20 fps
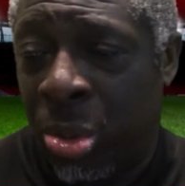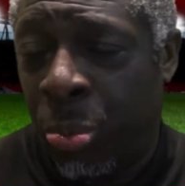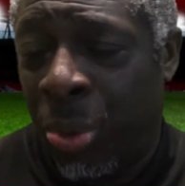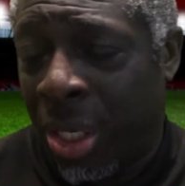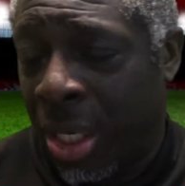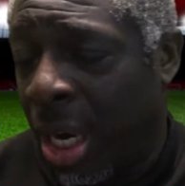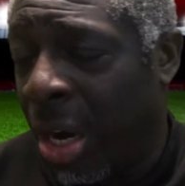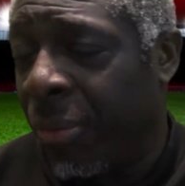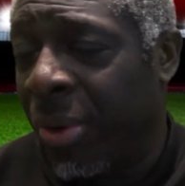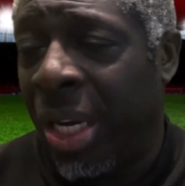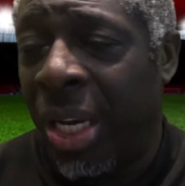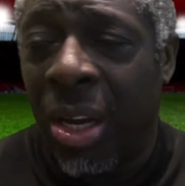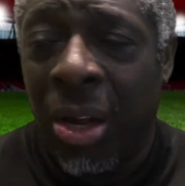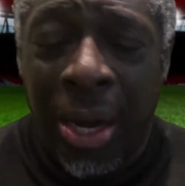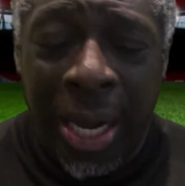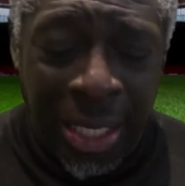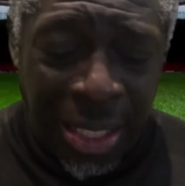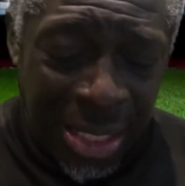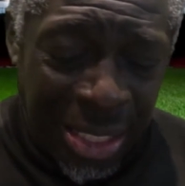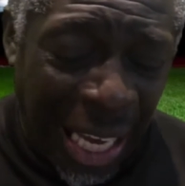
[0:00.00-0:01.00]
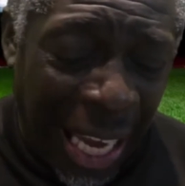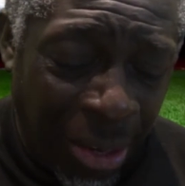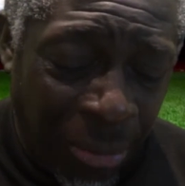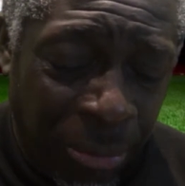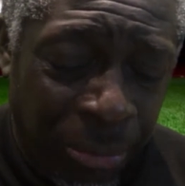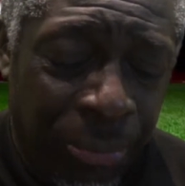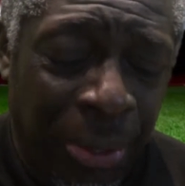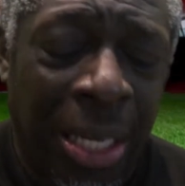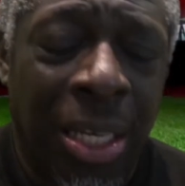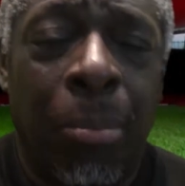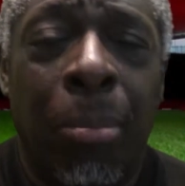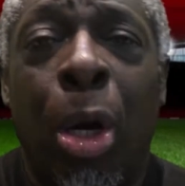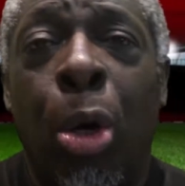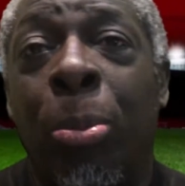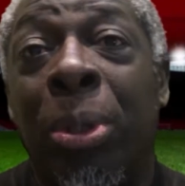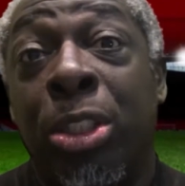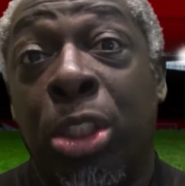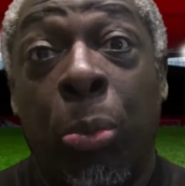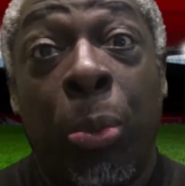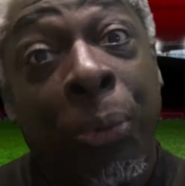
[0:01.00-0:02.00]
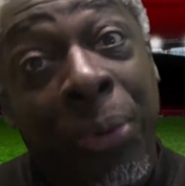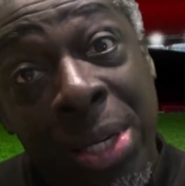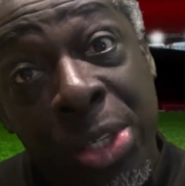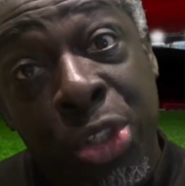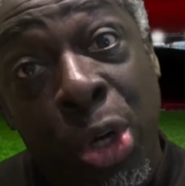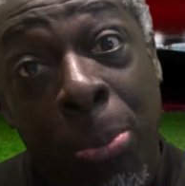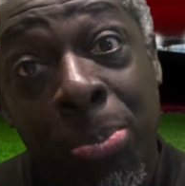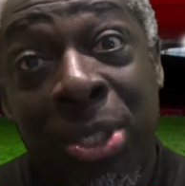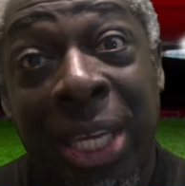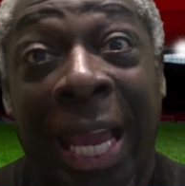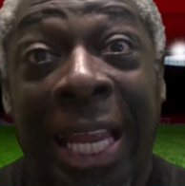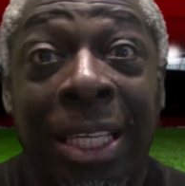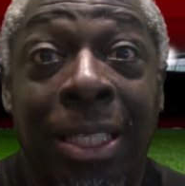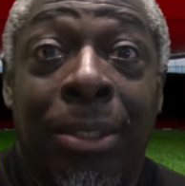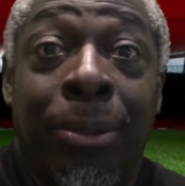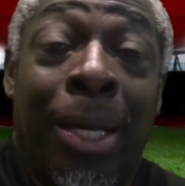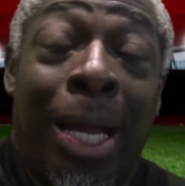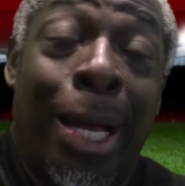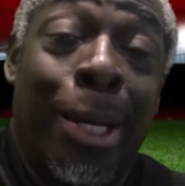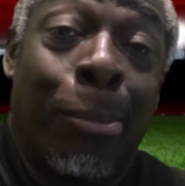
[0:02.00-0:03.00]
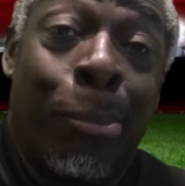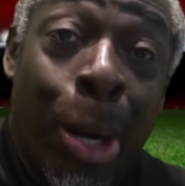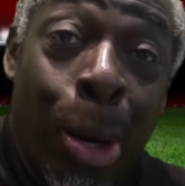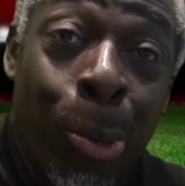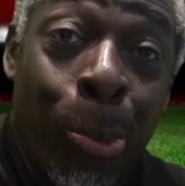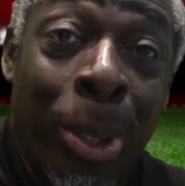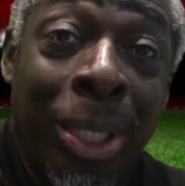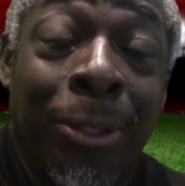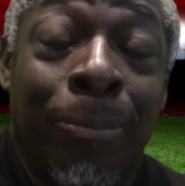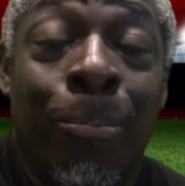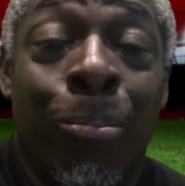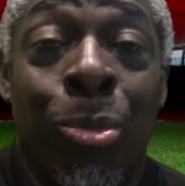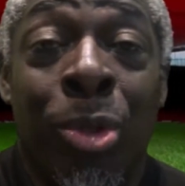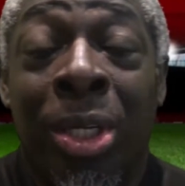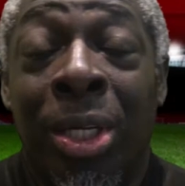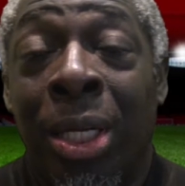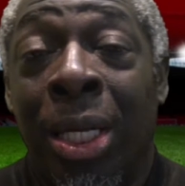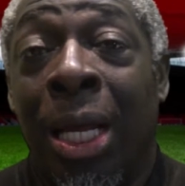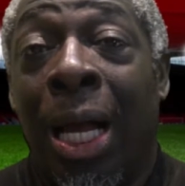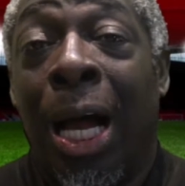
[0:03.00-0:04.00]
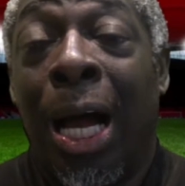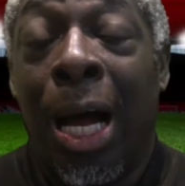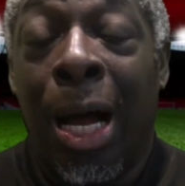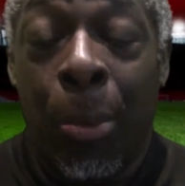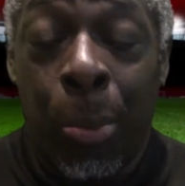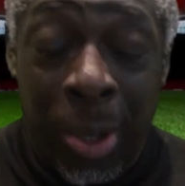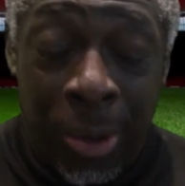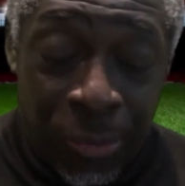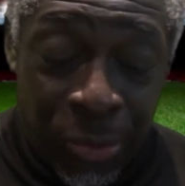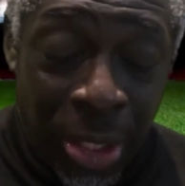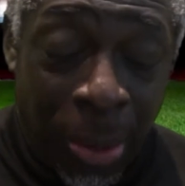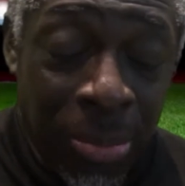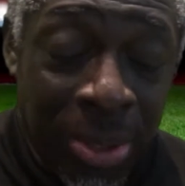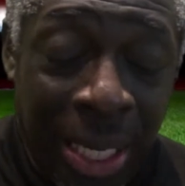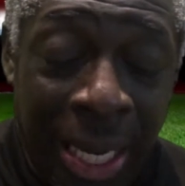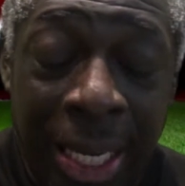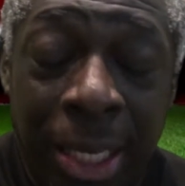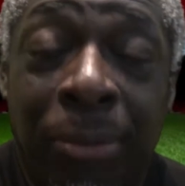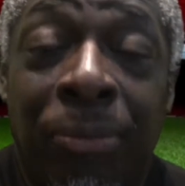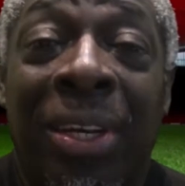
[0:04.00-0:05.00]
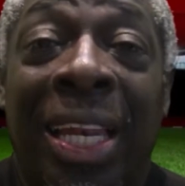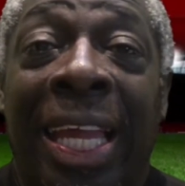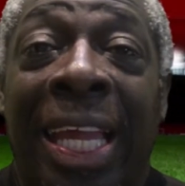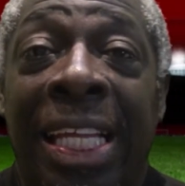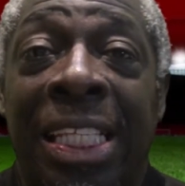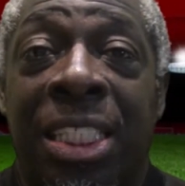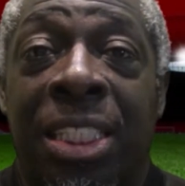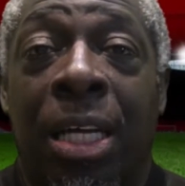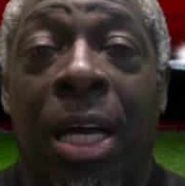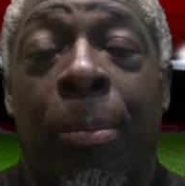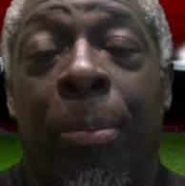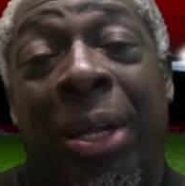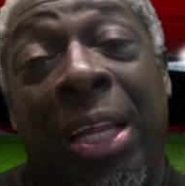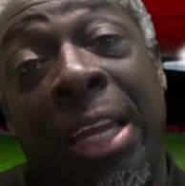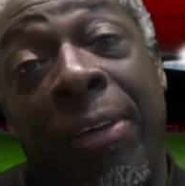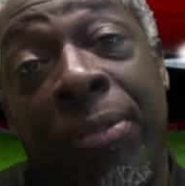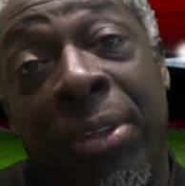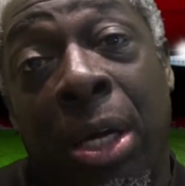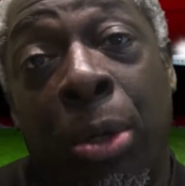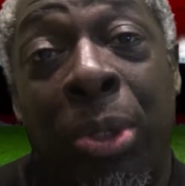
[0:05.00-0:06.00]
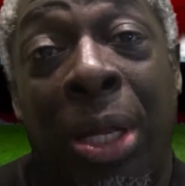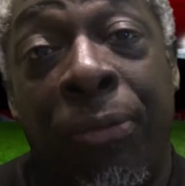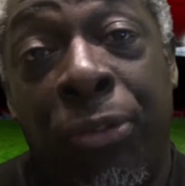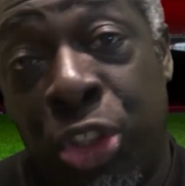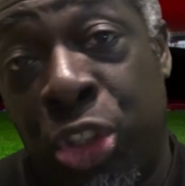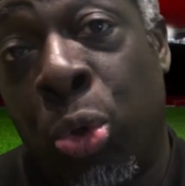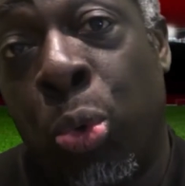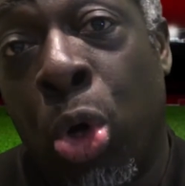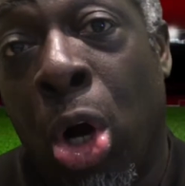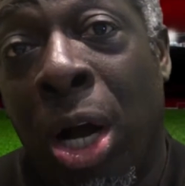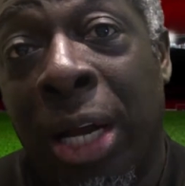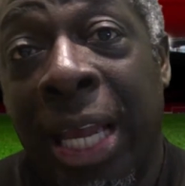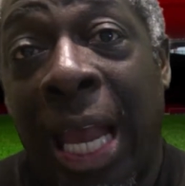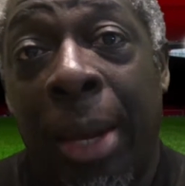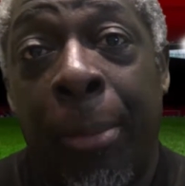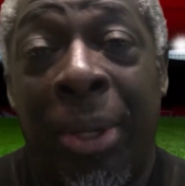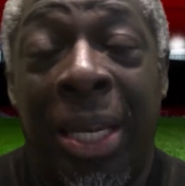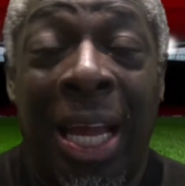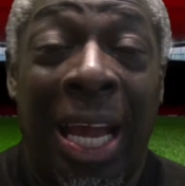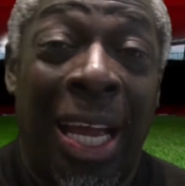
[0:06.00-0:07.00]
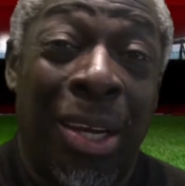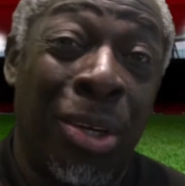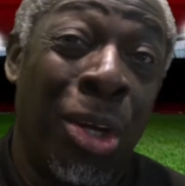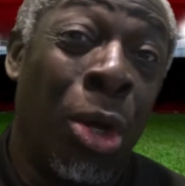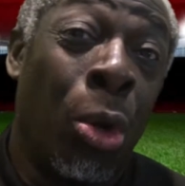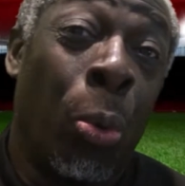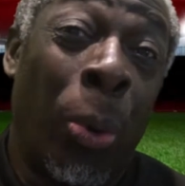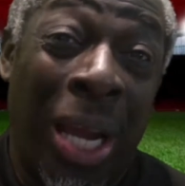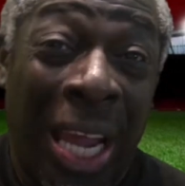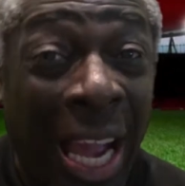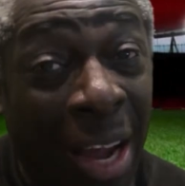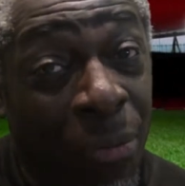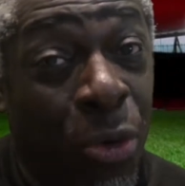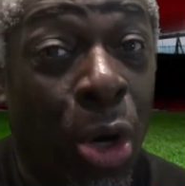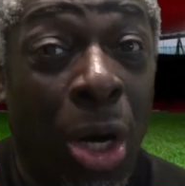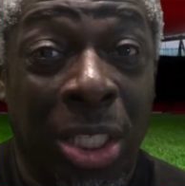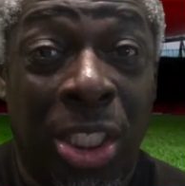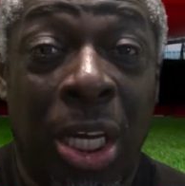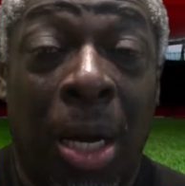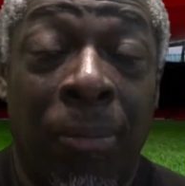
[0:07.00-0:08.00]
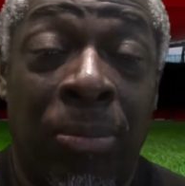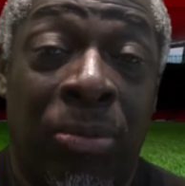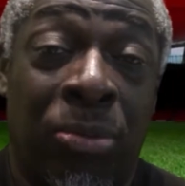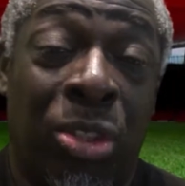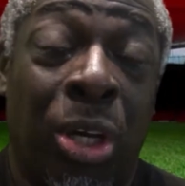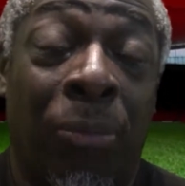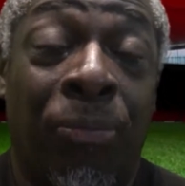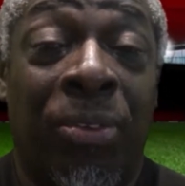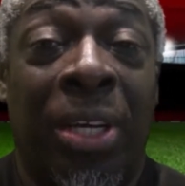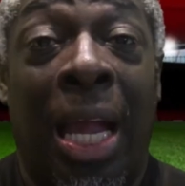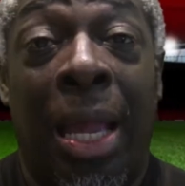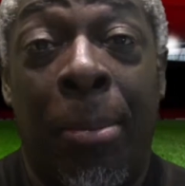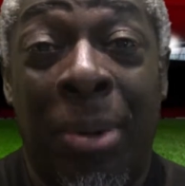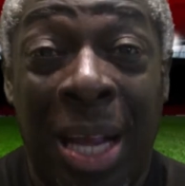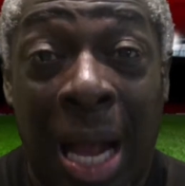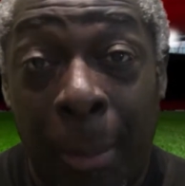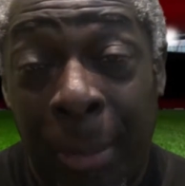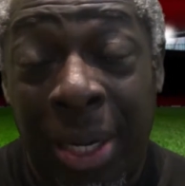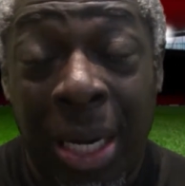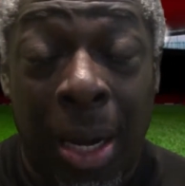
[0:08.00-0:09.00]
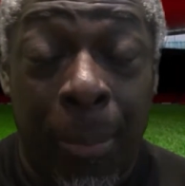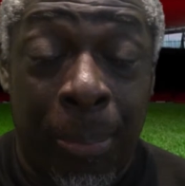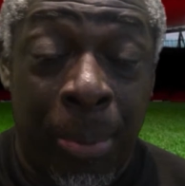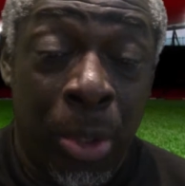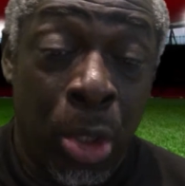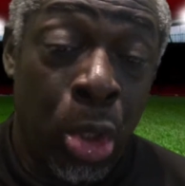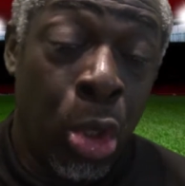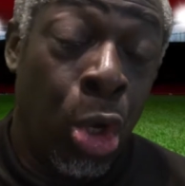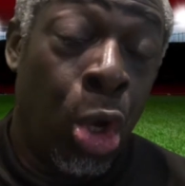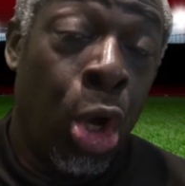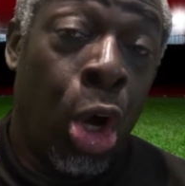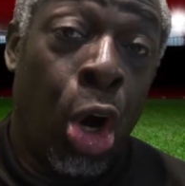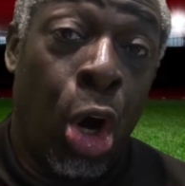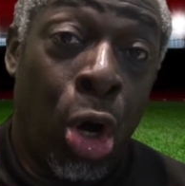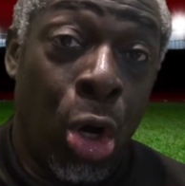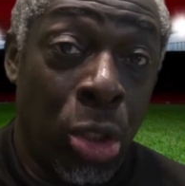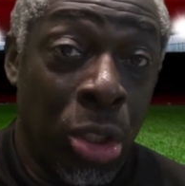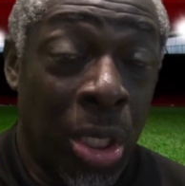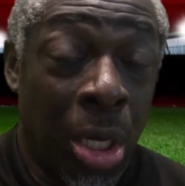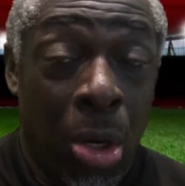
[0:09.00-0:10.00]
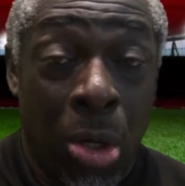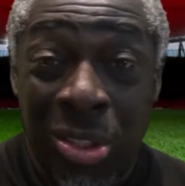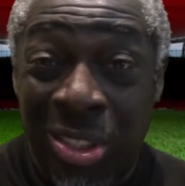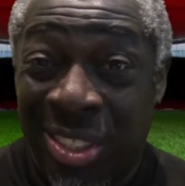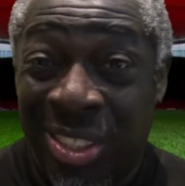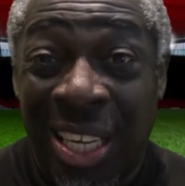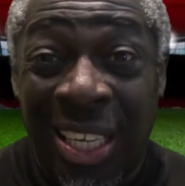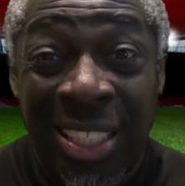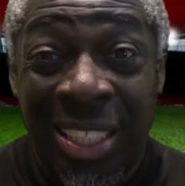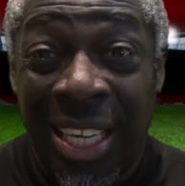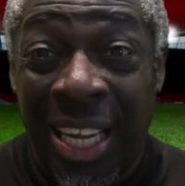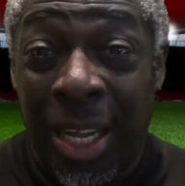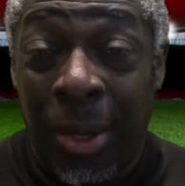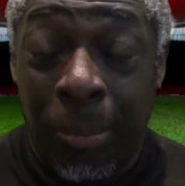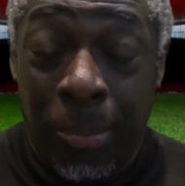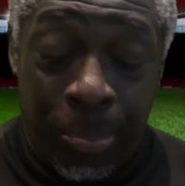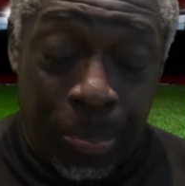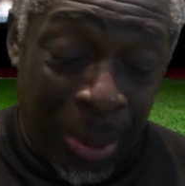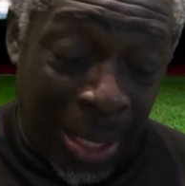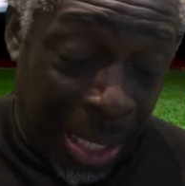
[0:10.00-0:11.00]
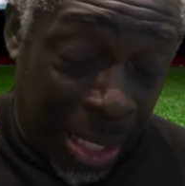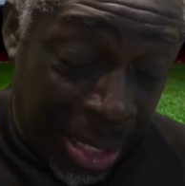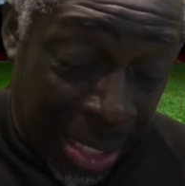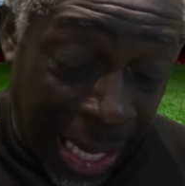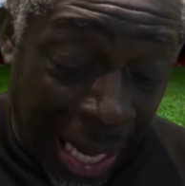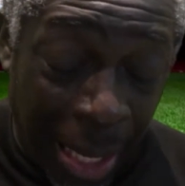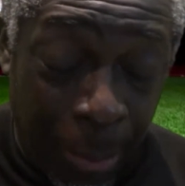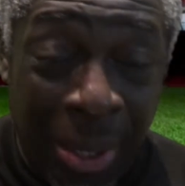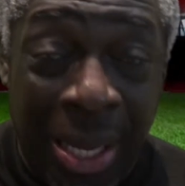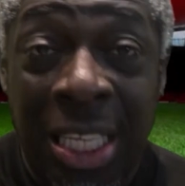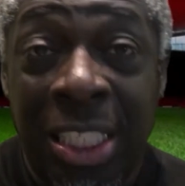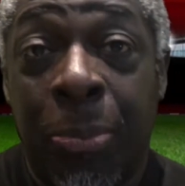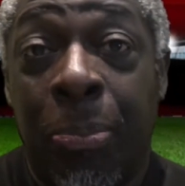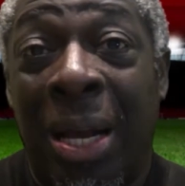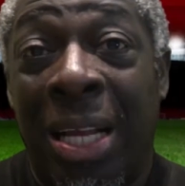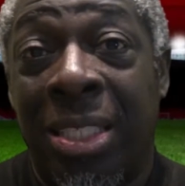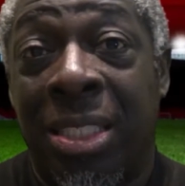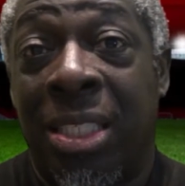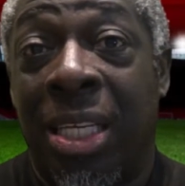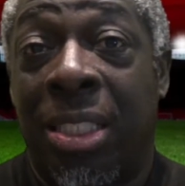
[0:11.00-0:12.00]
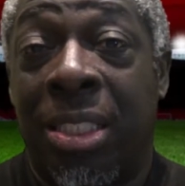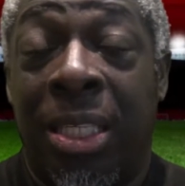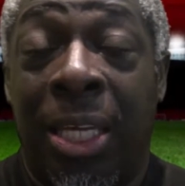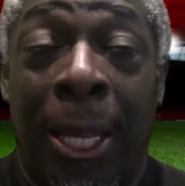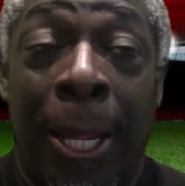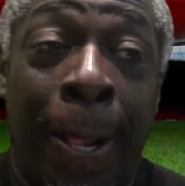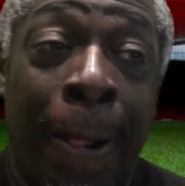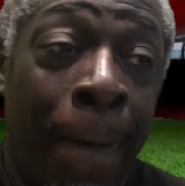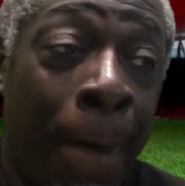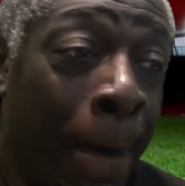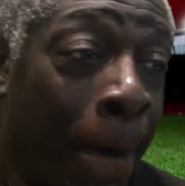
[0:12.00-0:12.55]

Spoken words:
We're currently lying 10th at the moment, so we're in the top 10 at the moment. We've jumped ahead of Leeds, but even though they've still got a game in hand, we have got a tough game coming up on Sunday. Big game against Man City.